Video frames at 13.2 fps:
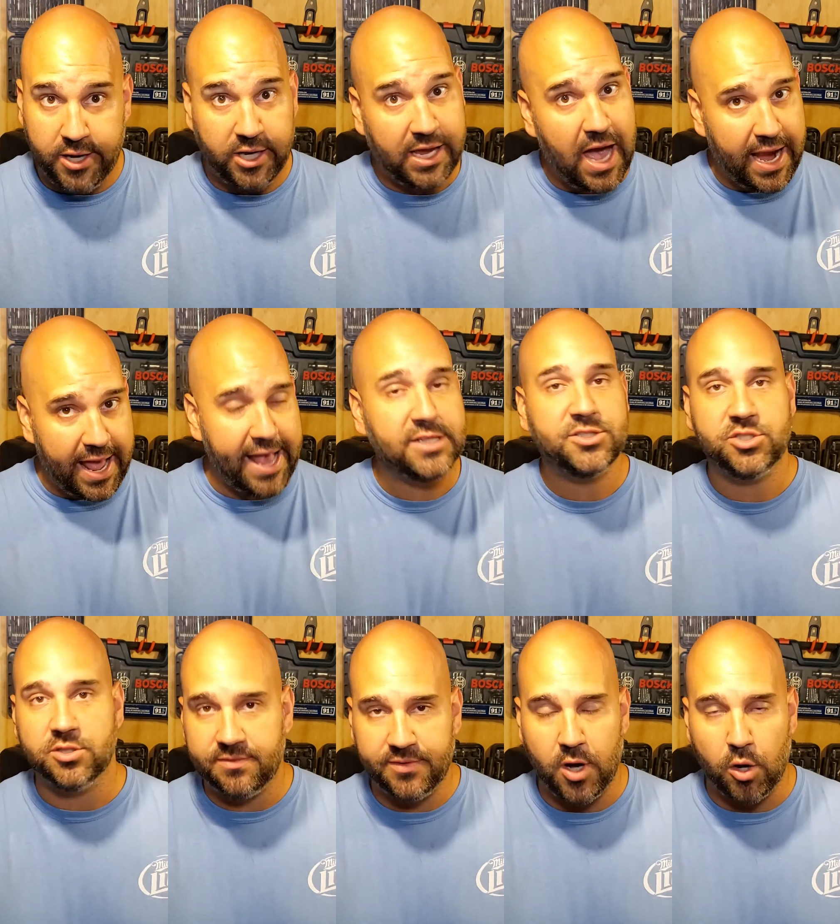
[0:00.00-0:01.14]
you got to answer the
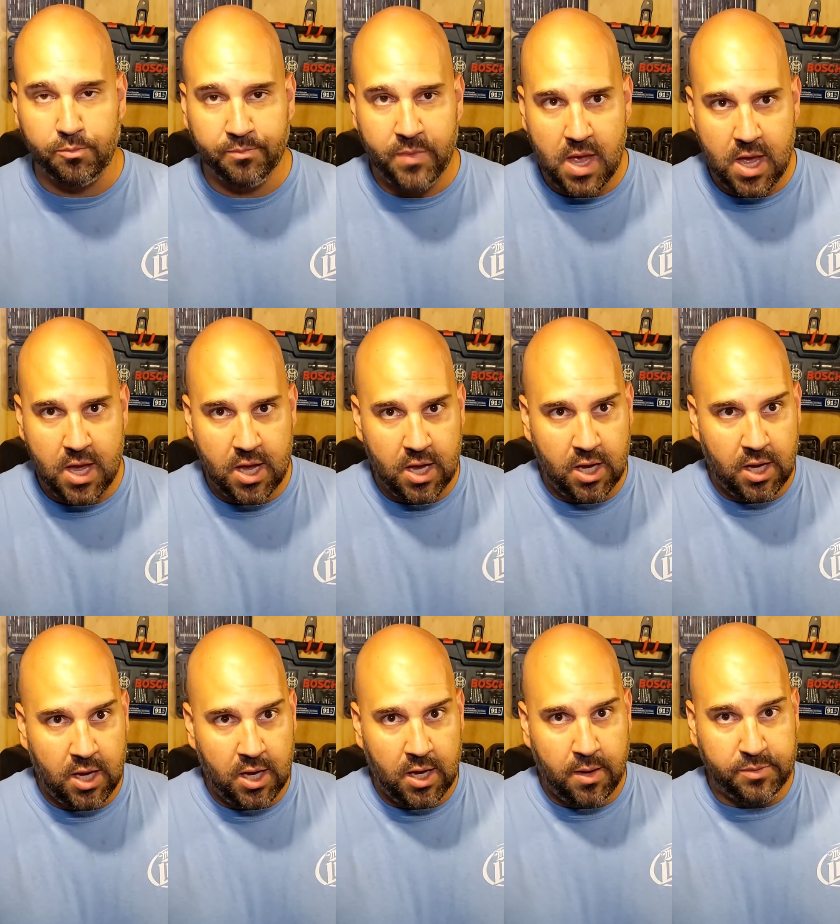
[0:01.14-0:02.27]
phone.
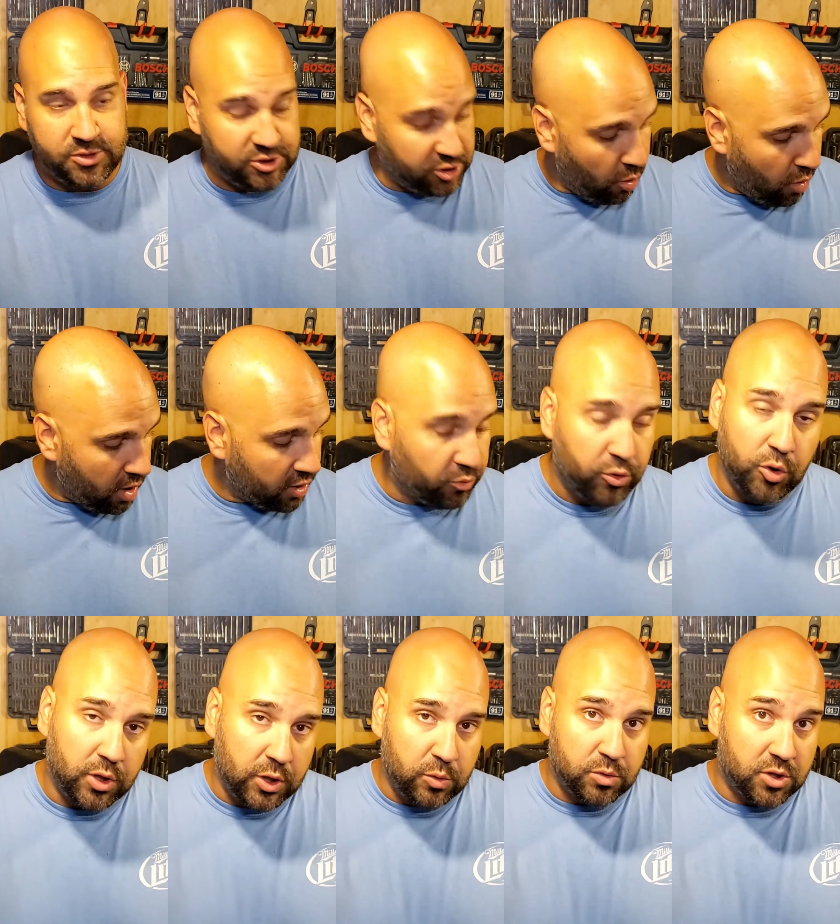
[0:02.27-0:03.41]
But you don't want to ruin
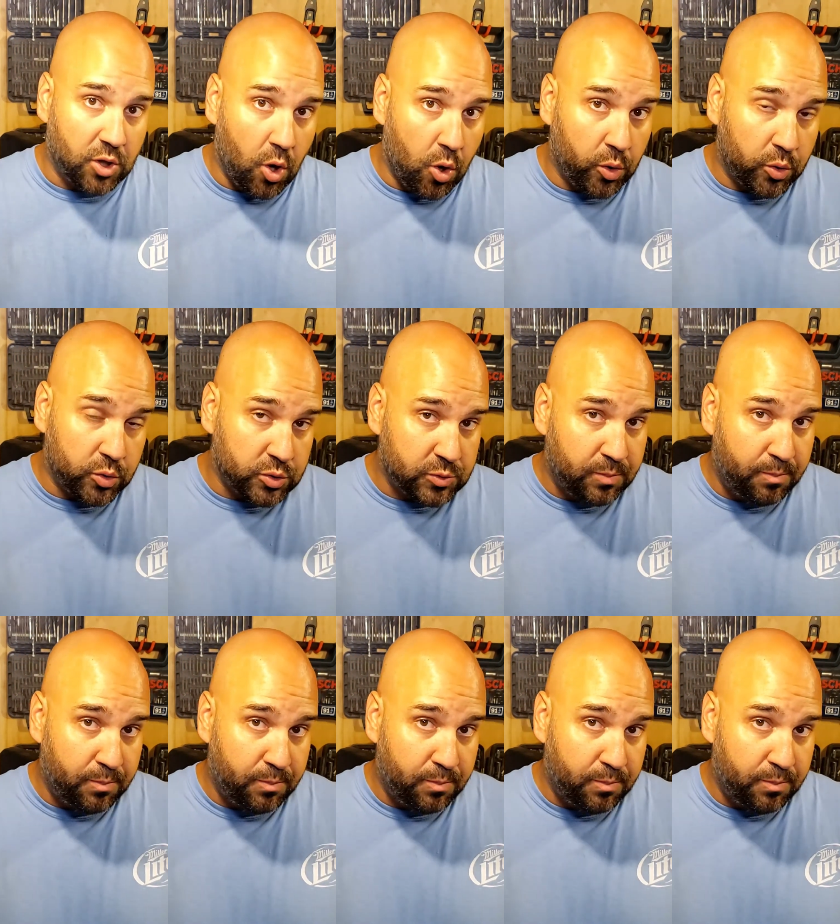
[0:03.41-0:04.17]
it with those